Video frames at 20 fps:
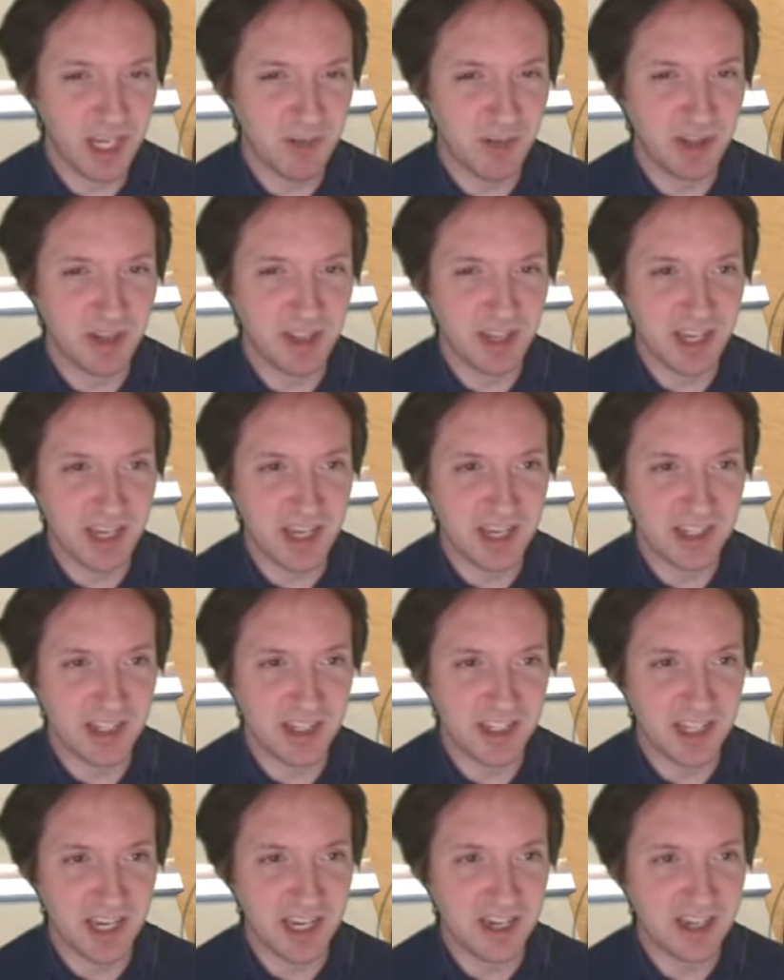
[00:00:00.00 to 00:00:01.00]
but they
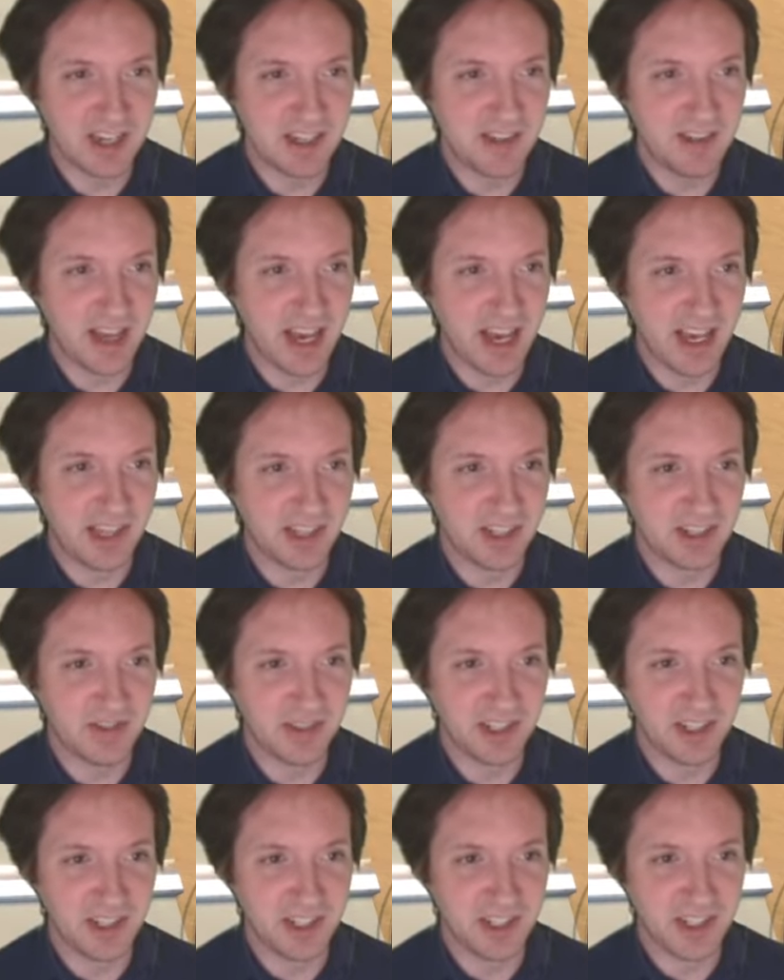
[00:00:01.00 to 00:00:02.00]
stated that
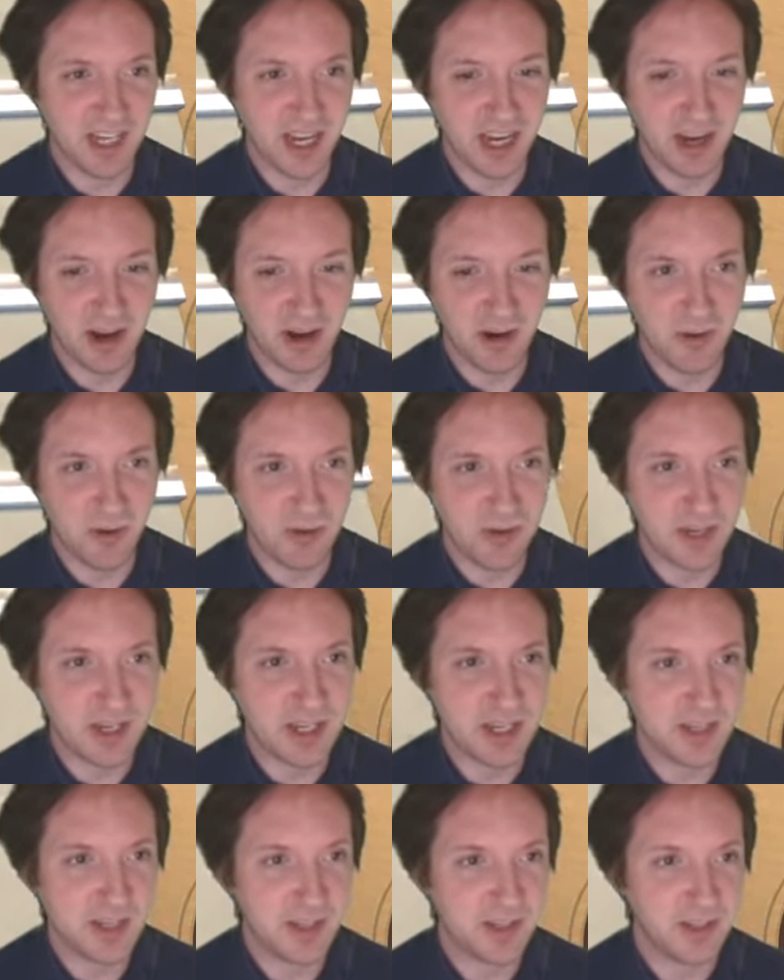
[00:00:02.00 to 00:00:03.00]
this town
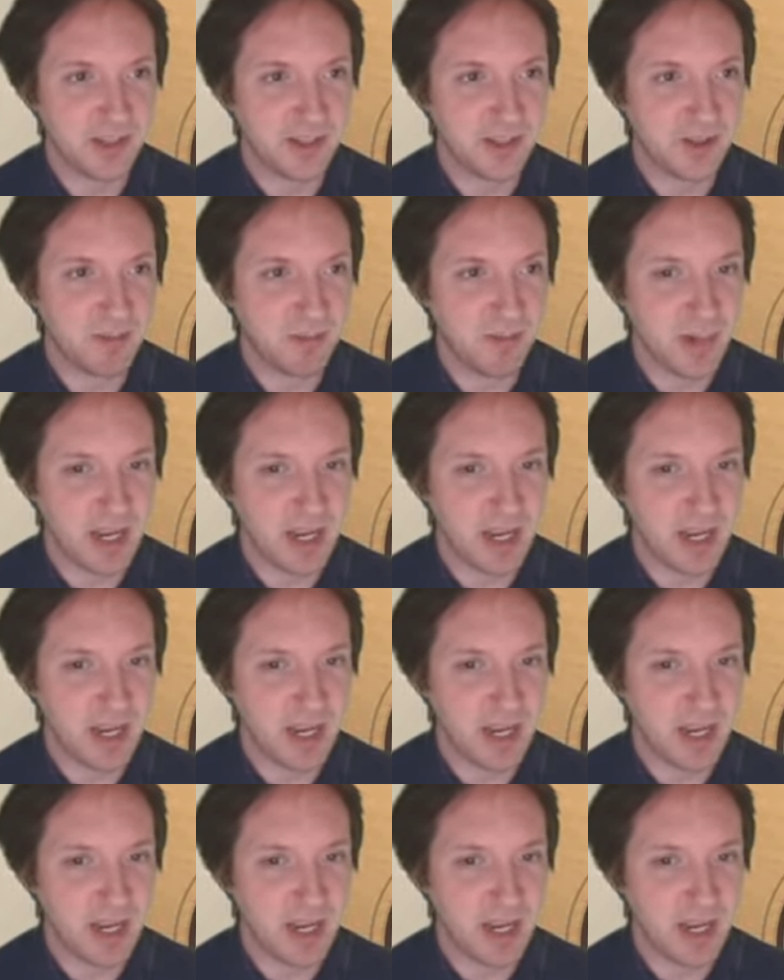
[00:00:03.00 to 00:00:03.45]
is